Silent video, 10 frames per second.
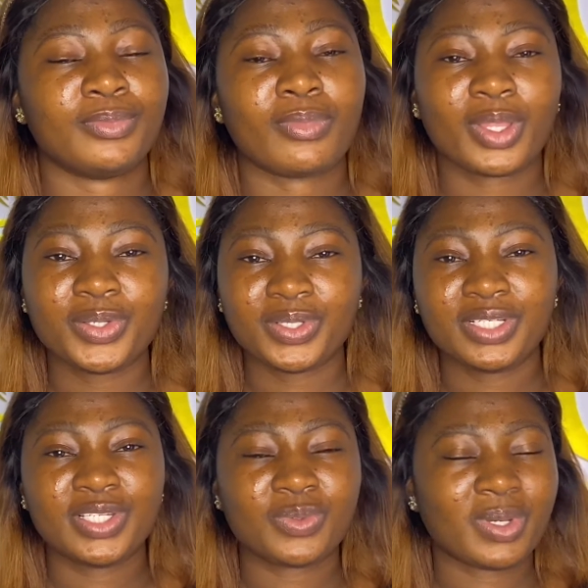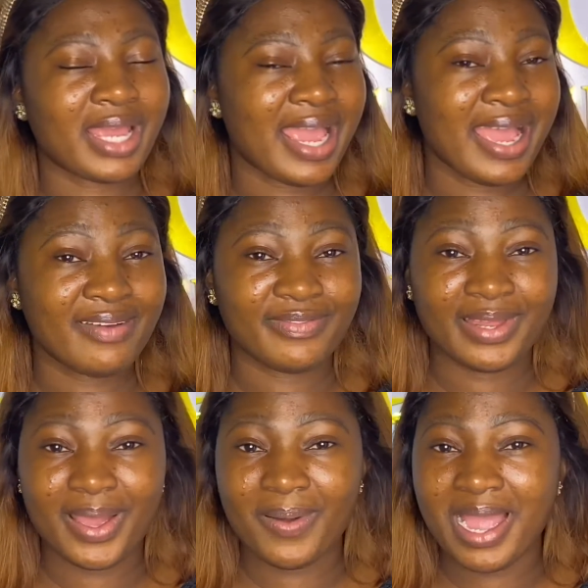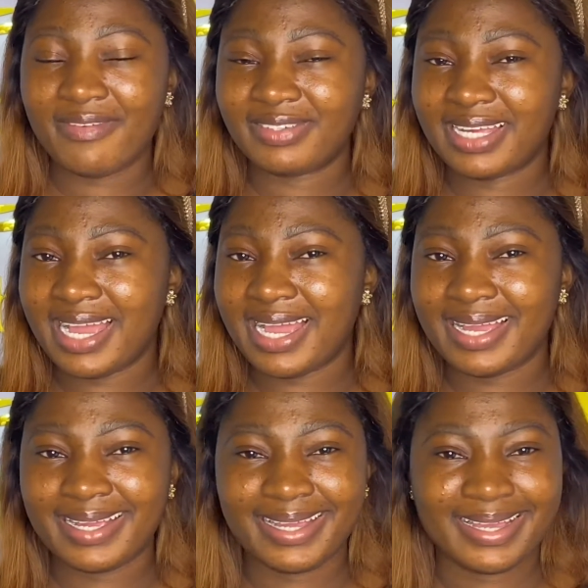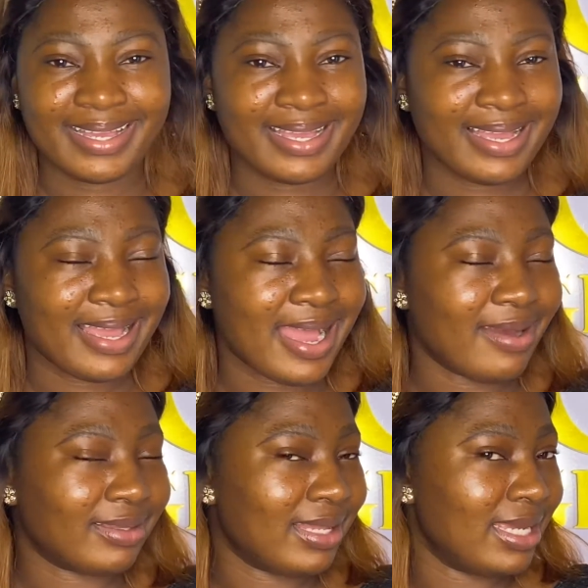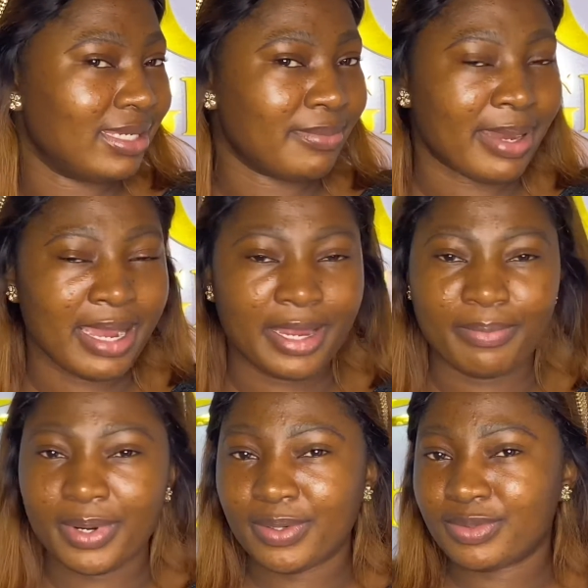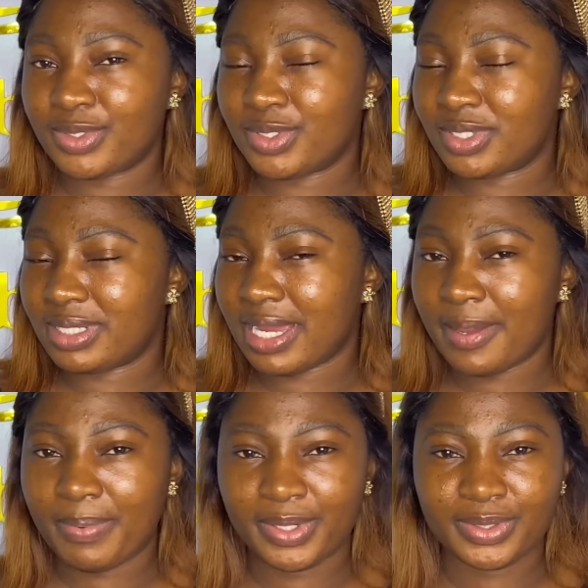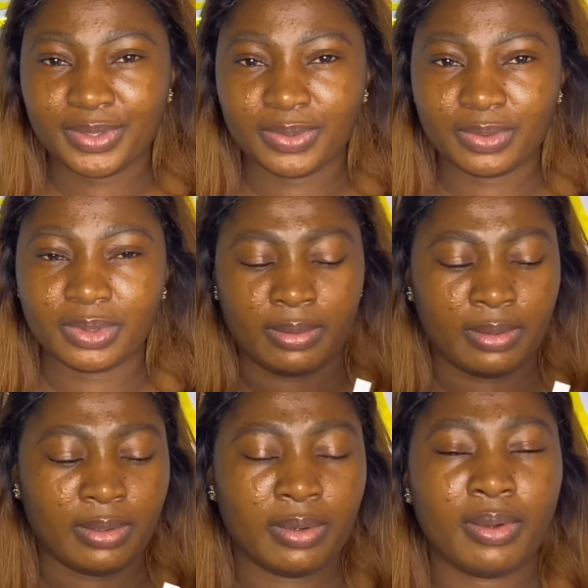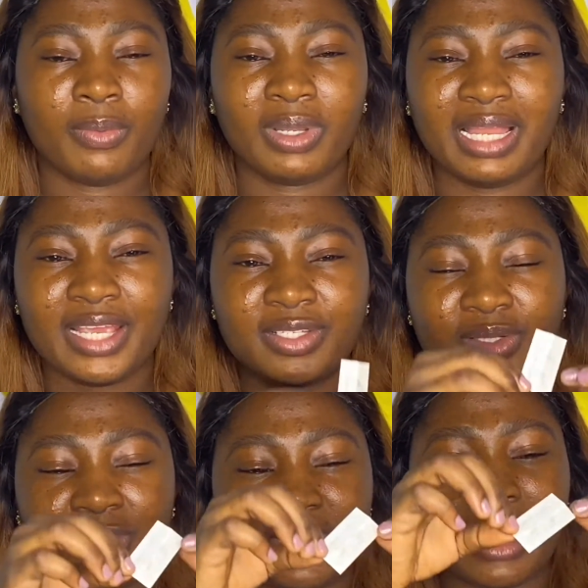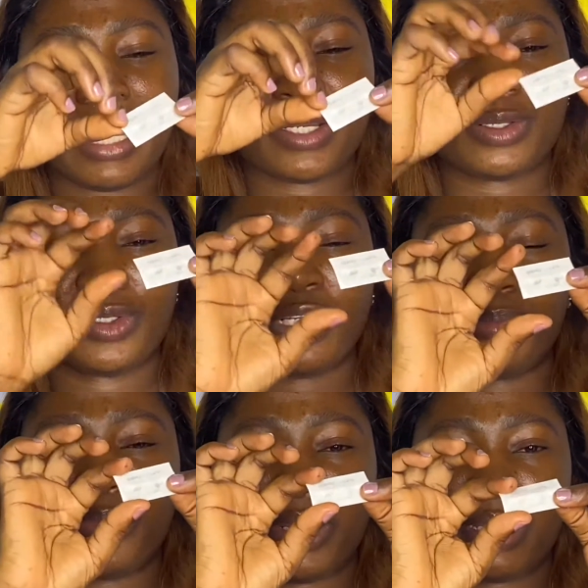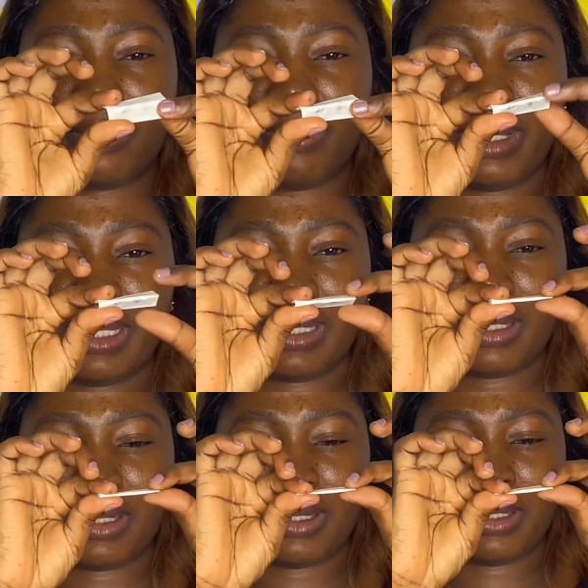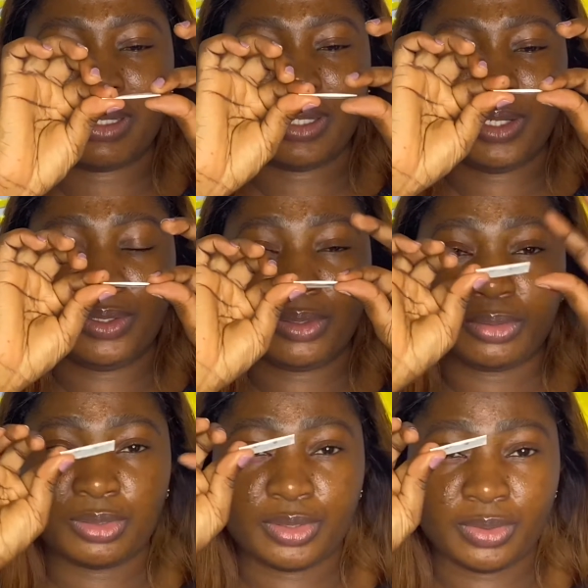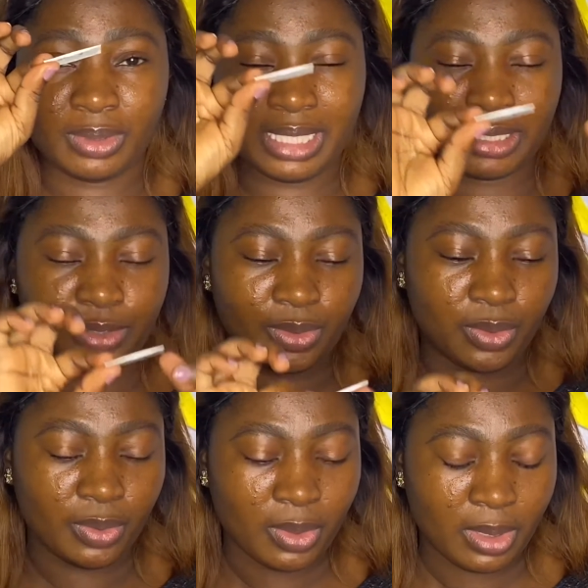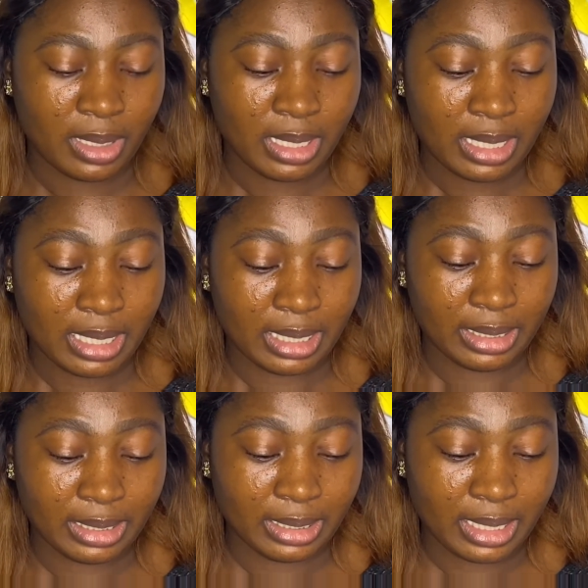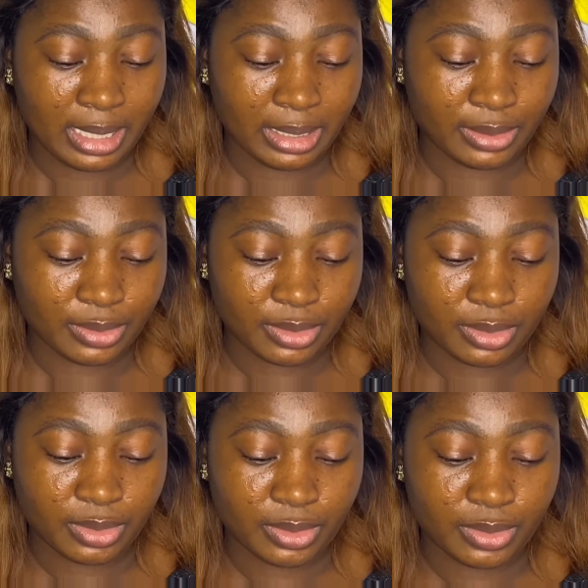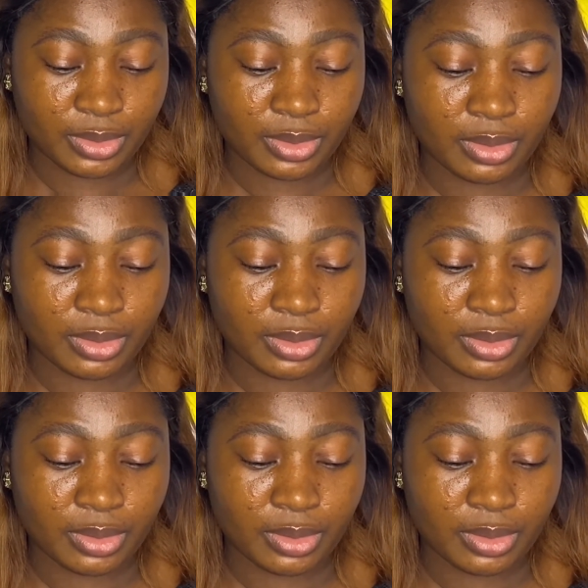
So this is what I have now after outlining my eyebrows using the eye pencil. What I like to do is I like to just break the blade into 2 like so, and then I just use